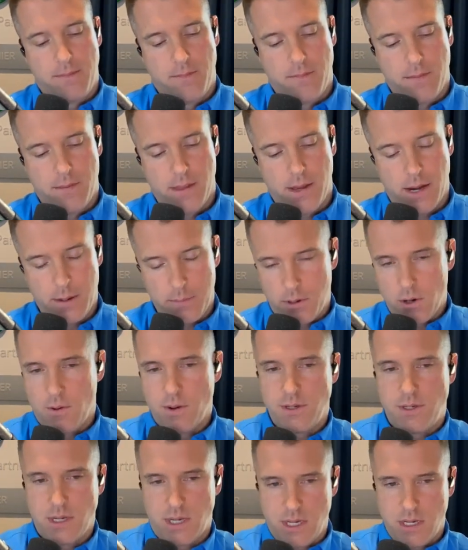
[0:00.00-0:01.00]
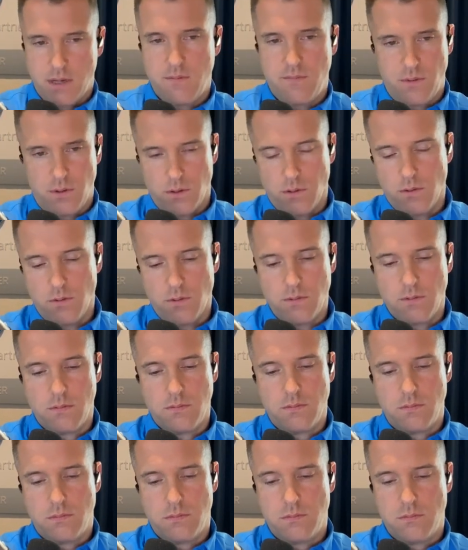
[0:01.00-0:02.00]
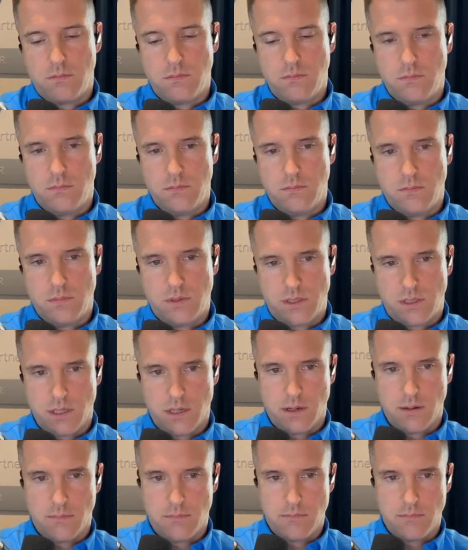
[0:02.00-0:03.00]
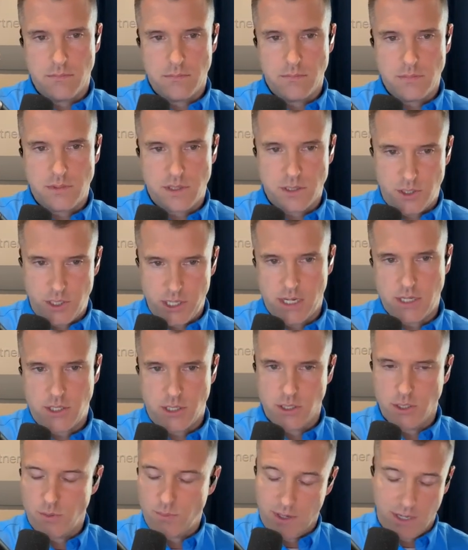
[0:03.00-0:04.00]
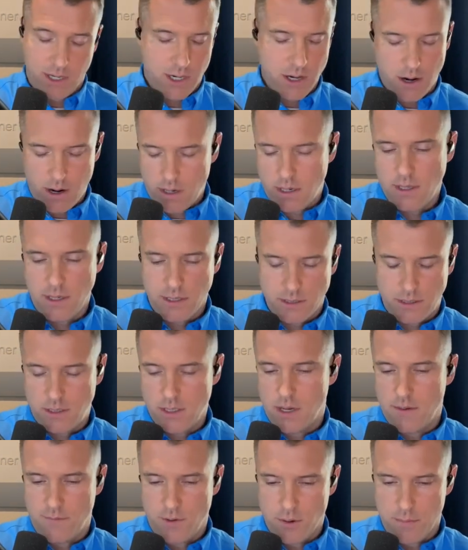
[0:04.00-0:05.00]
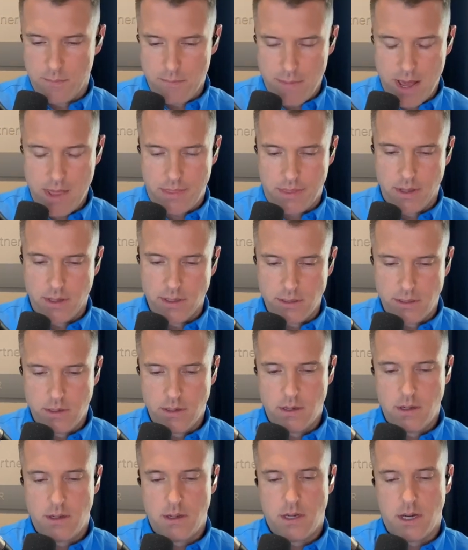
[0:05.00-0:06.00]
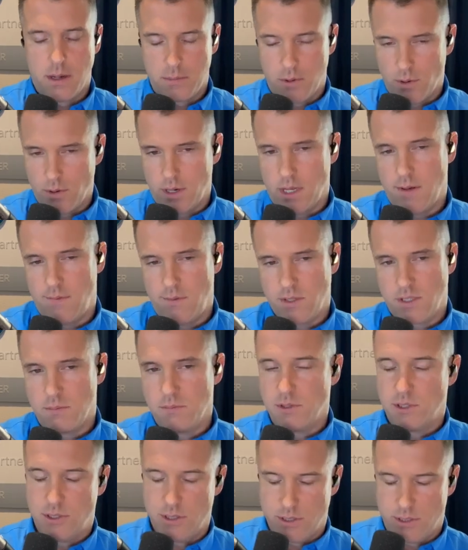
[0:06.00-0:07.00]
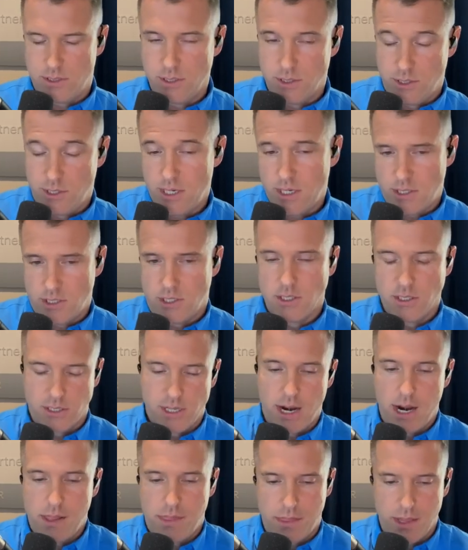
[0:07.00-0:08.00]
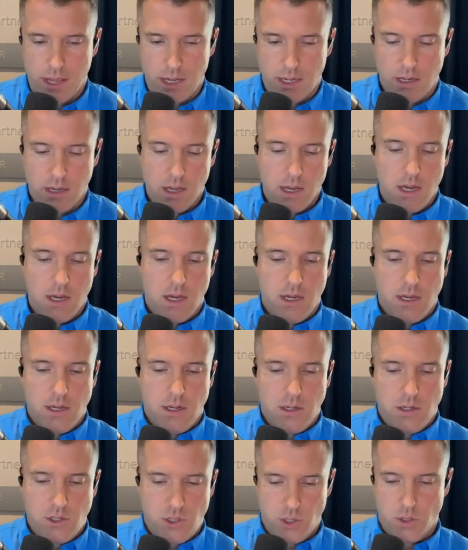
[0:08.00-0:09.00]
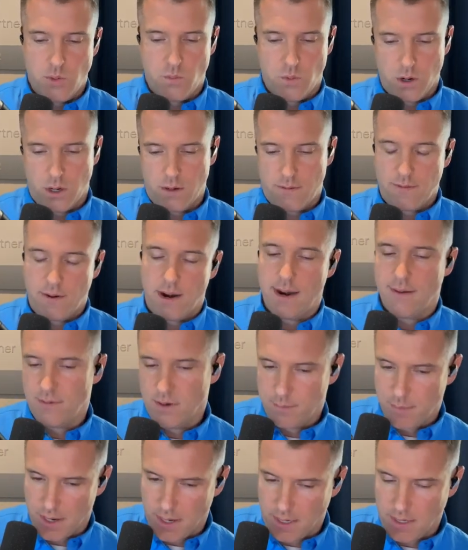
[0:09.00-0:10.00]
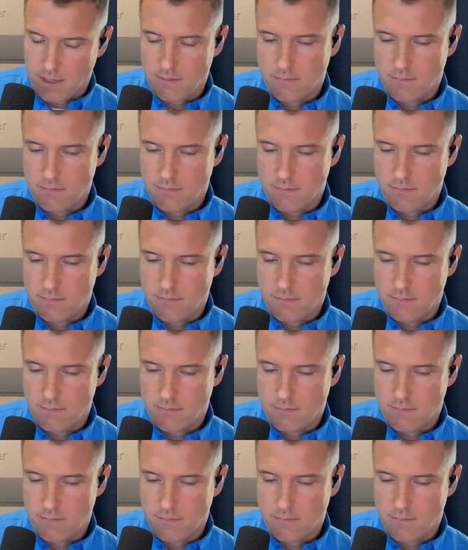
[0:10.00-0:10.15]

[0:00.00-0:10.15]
I'm going to give you some suggestions. Regardless of your method, I'm going to give you some suggestions that I think should work for everybody.